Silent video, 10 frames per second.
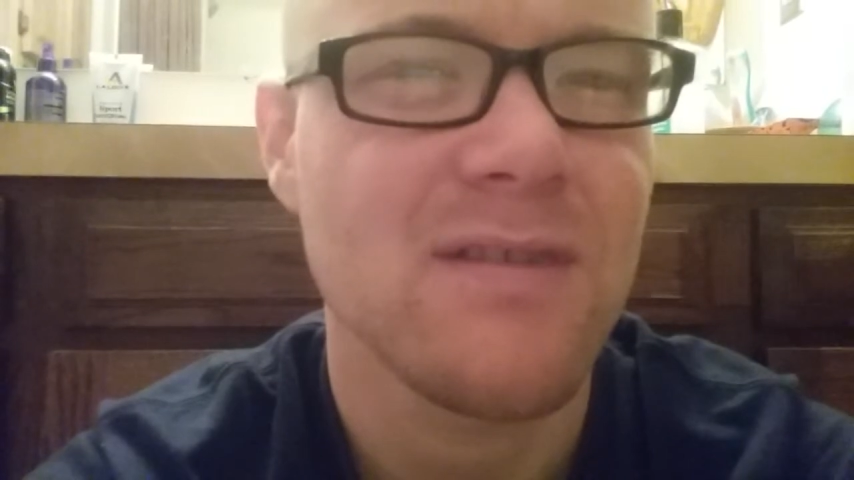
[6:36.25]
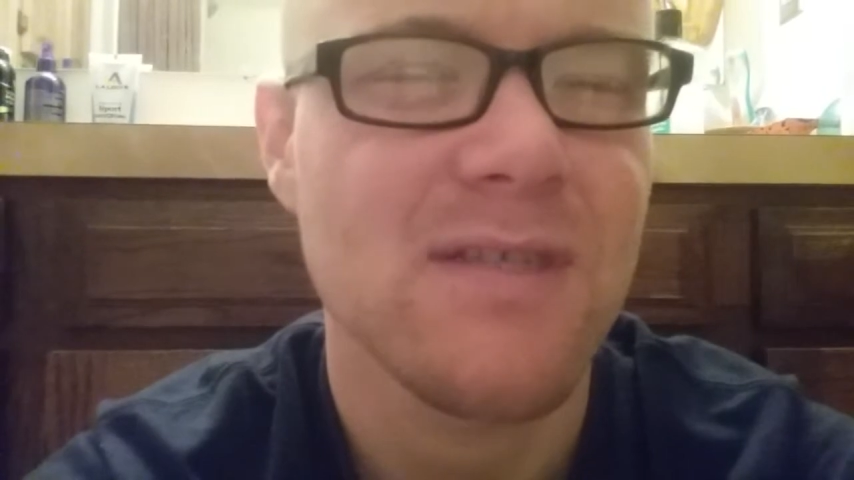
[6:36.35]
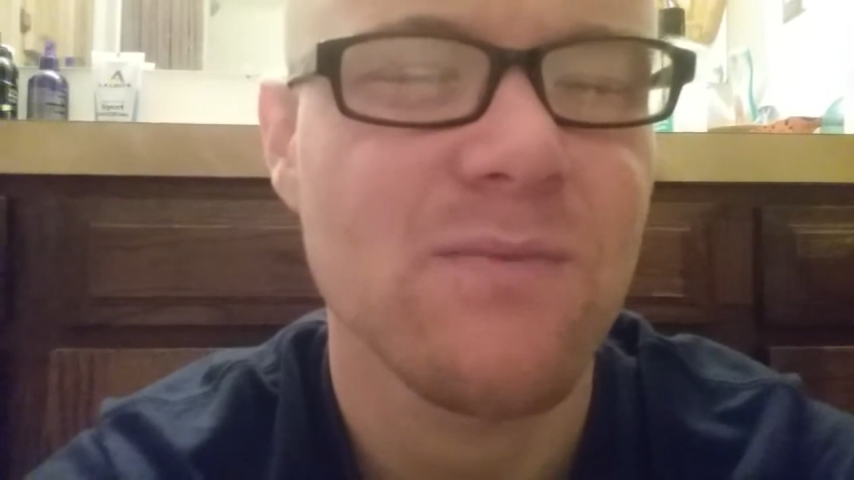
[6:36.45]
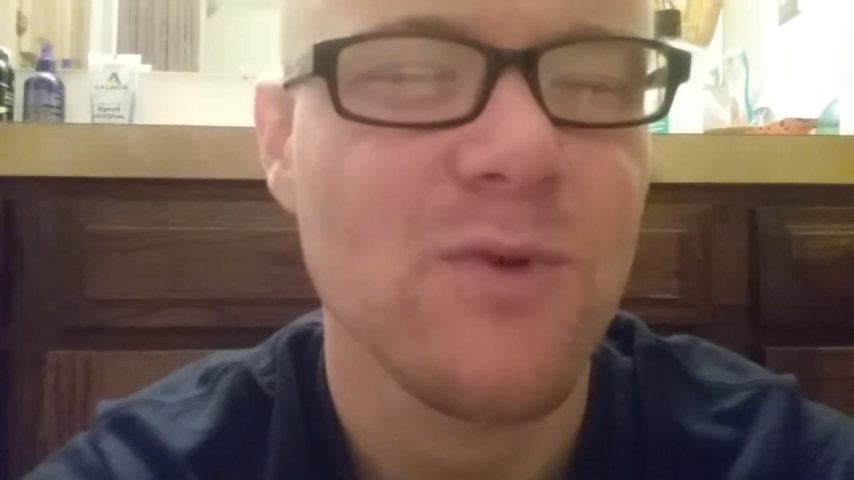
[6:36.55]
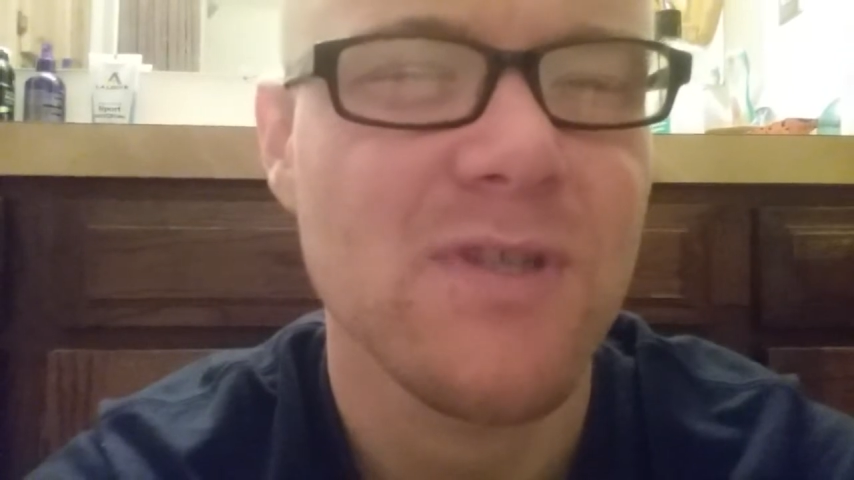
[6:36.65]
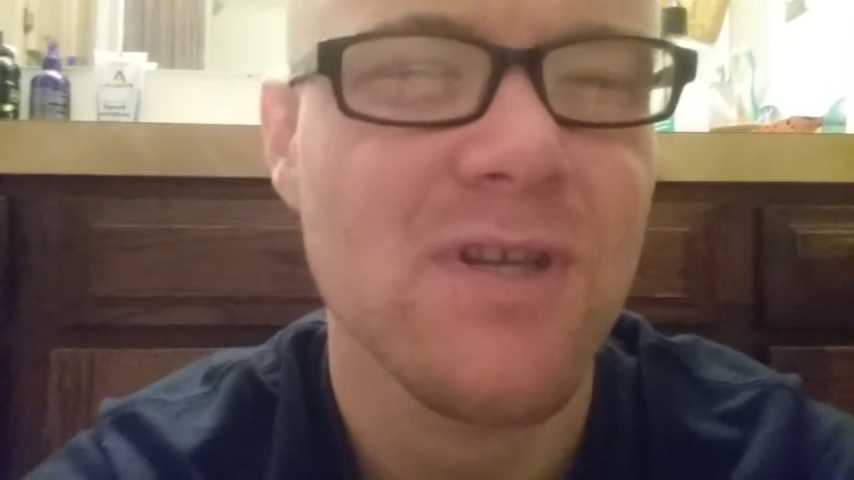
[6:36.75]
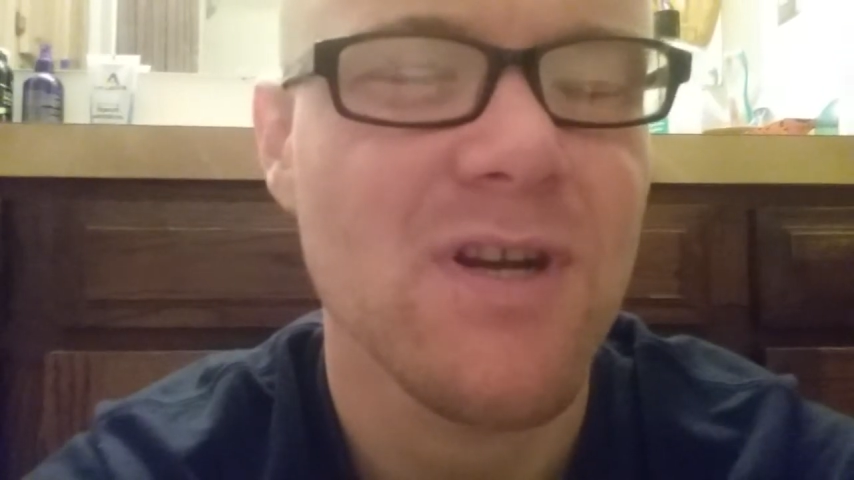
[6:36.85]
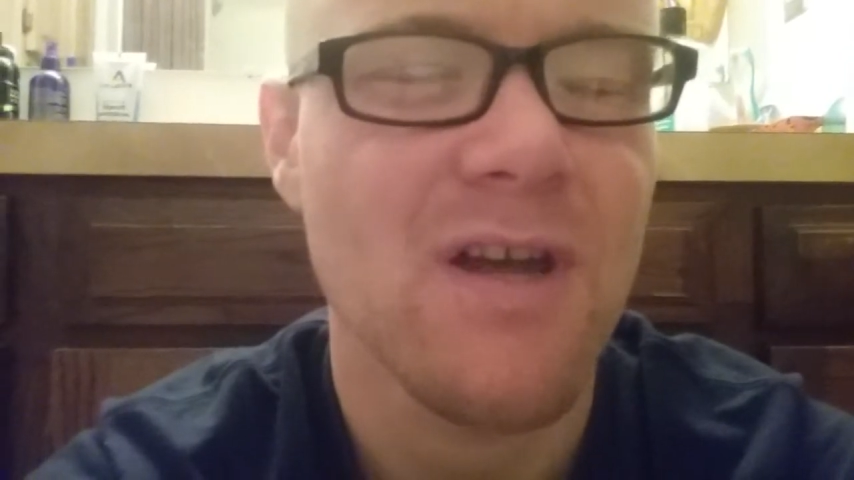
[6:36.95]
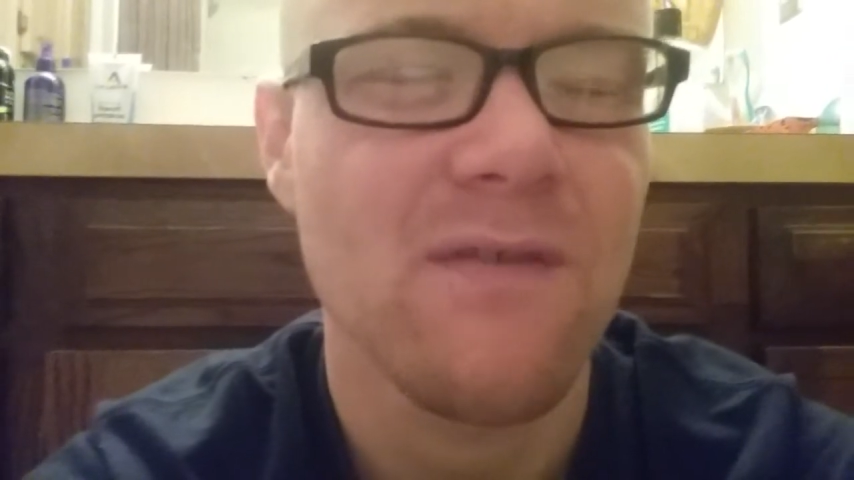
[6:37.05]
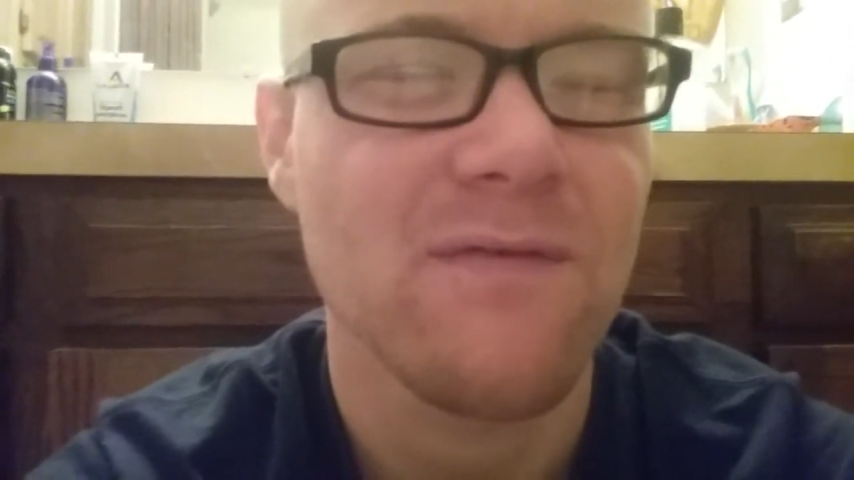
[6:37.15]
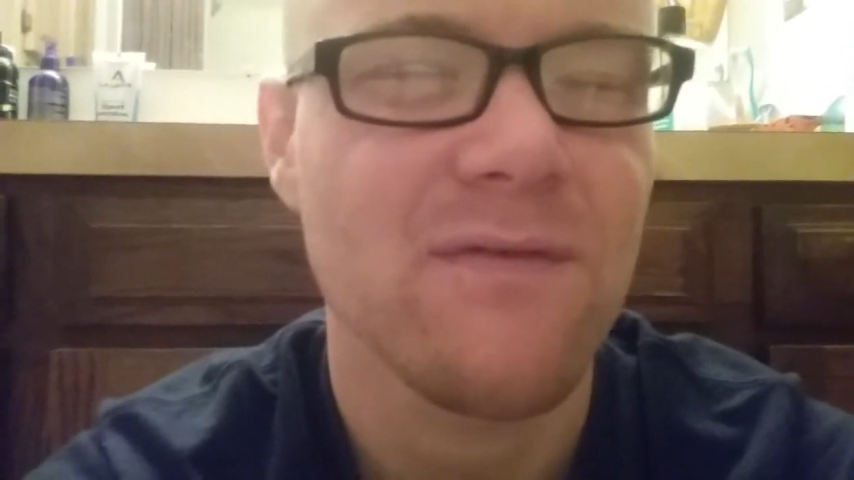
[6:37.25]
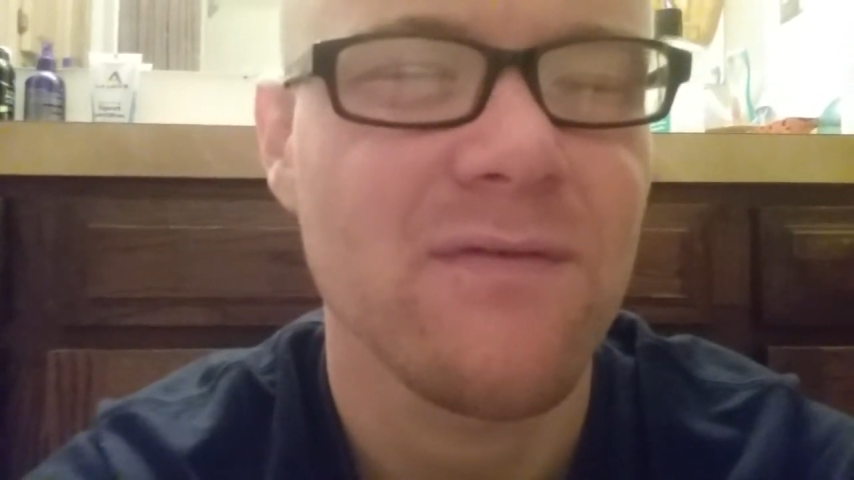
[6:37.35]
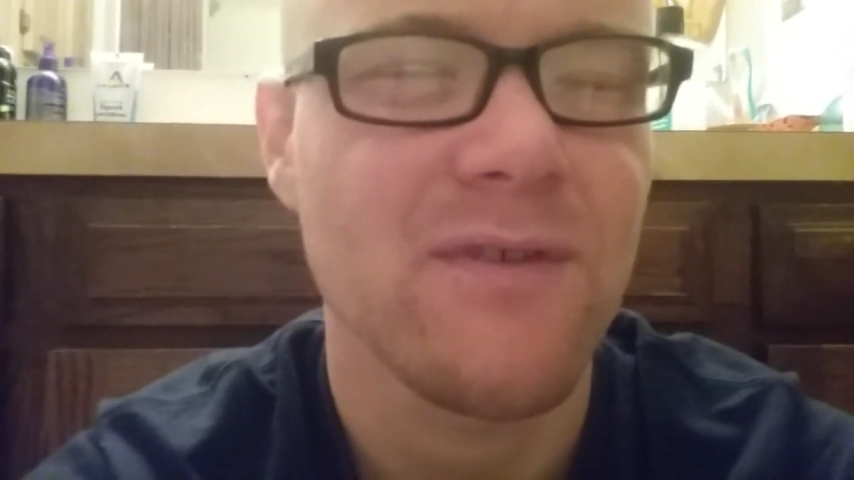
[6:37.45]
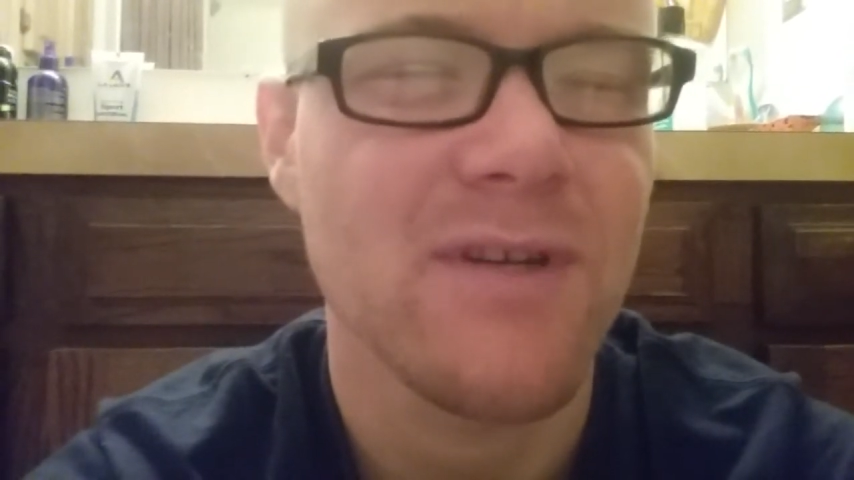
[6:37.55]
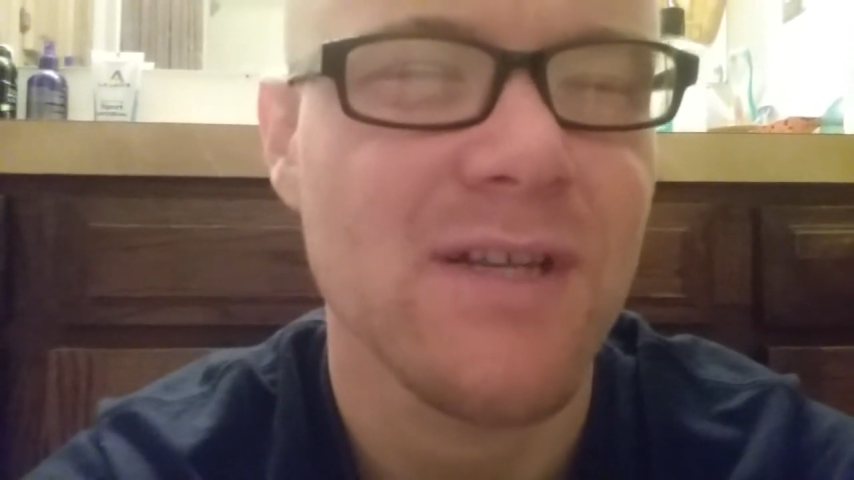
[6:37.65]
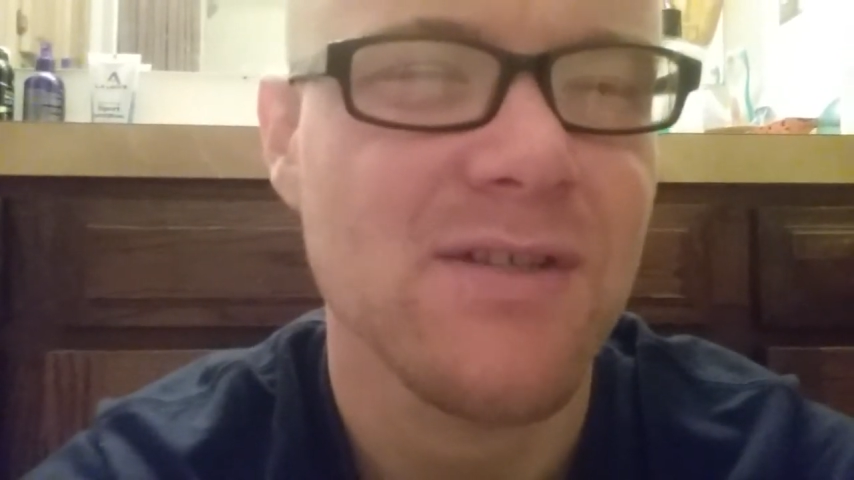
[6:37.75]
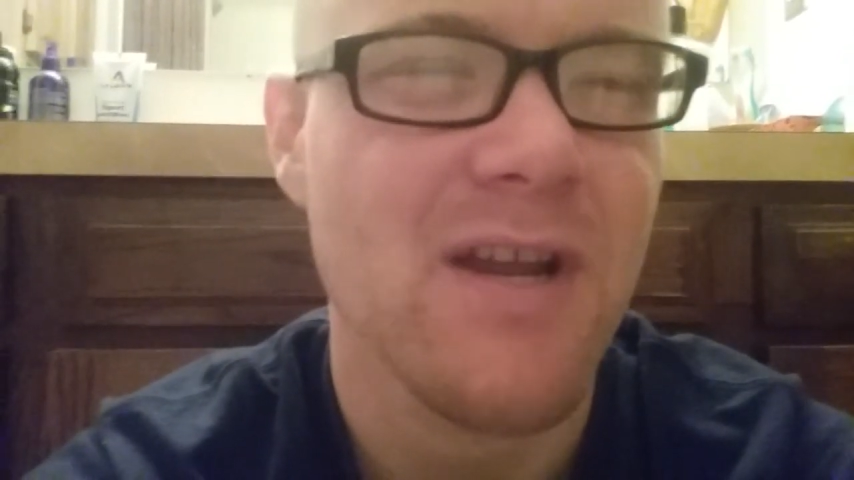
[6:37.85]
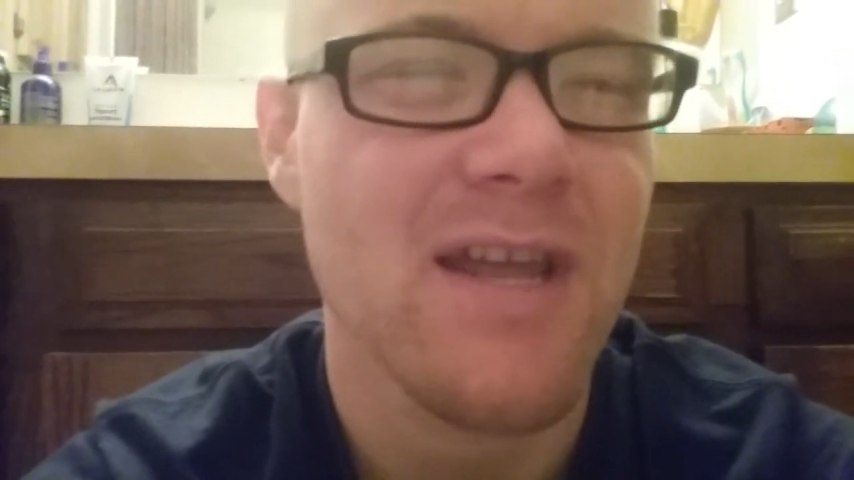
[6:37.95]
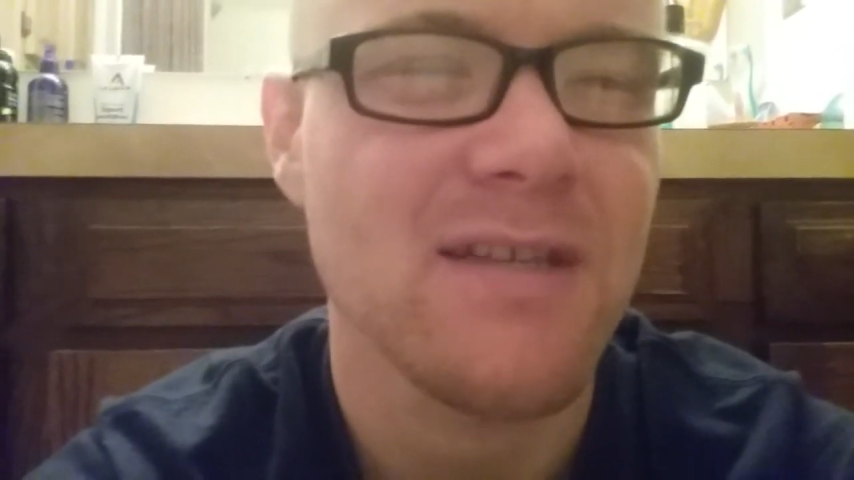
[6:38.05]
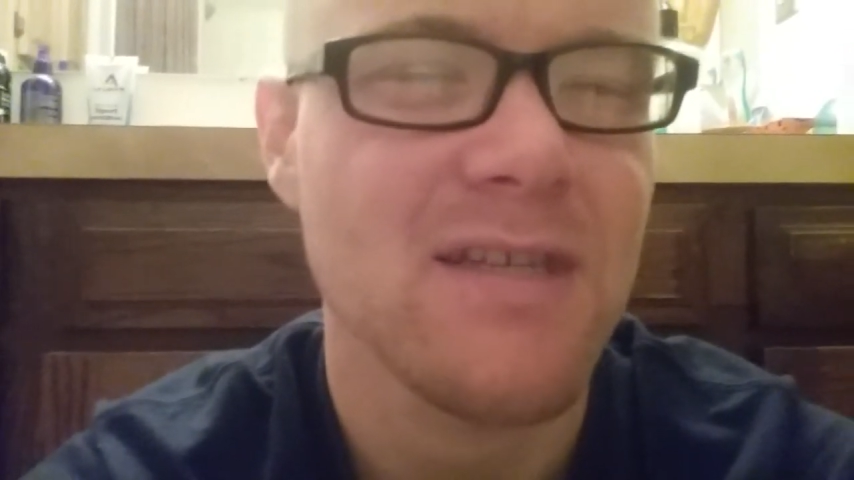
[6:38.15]
this one's good enough for
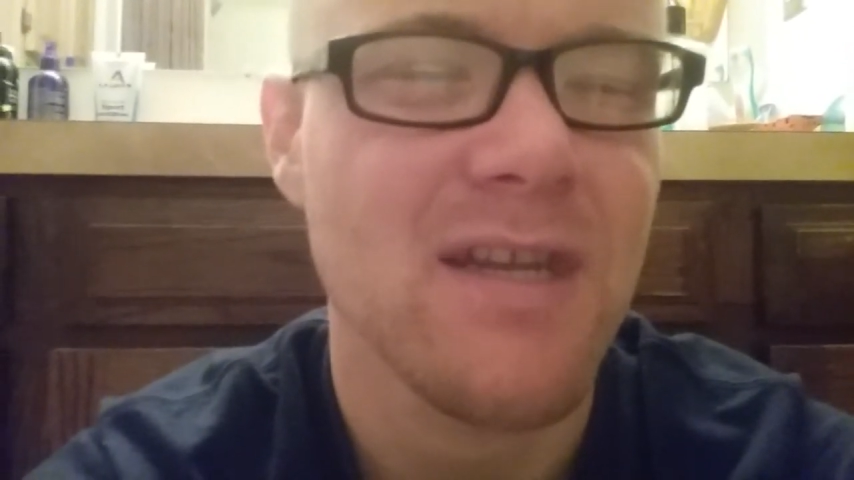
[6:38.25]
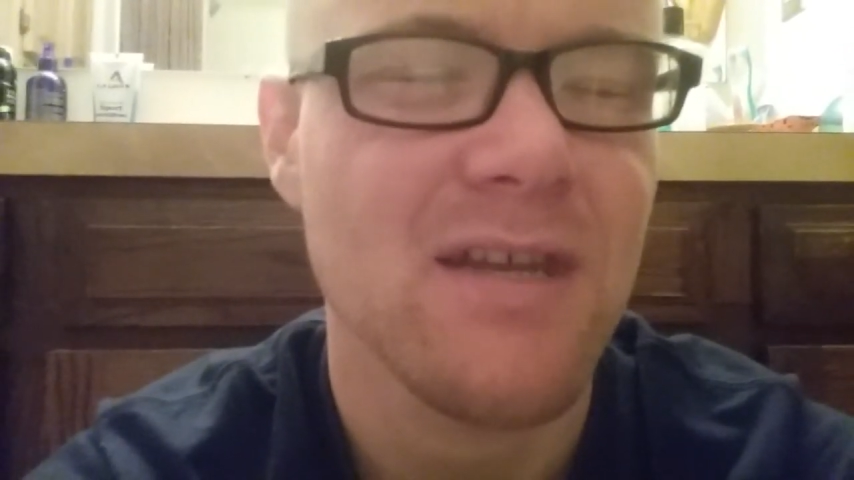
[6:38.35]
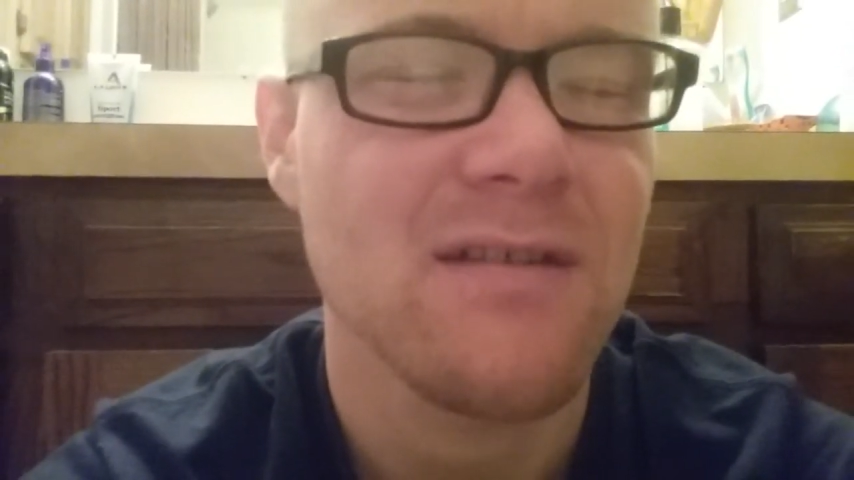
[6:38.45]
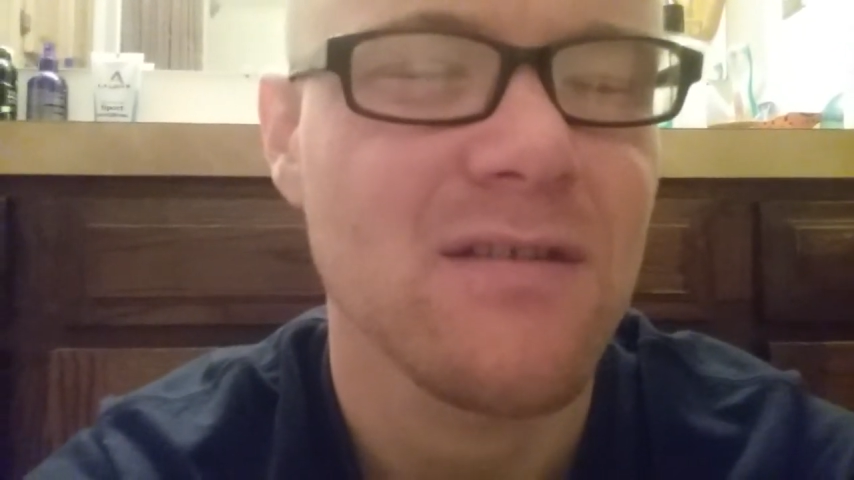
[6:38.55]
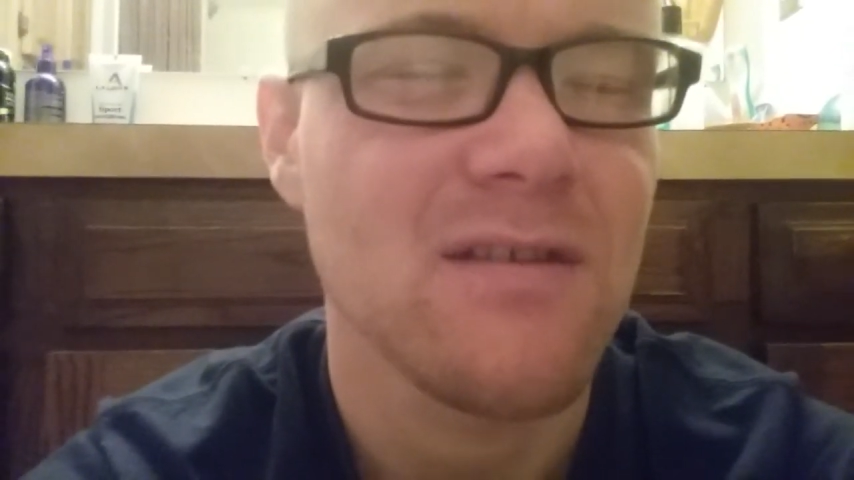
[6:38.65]
yesterday and today.